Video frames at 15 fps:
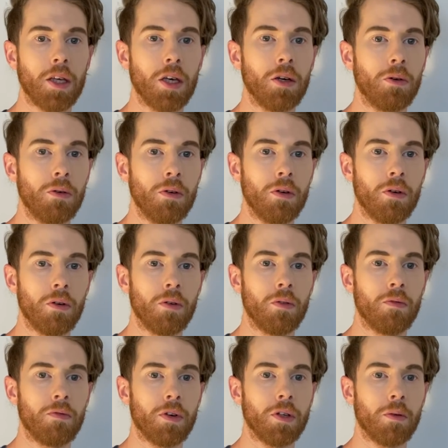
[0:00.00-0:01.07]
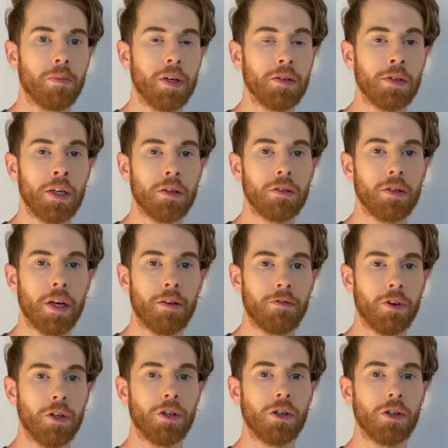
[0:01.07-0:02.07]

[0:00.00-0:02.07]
you for your business and for your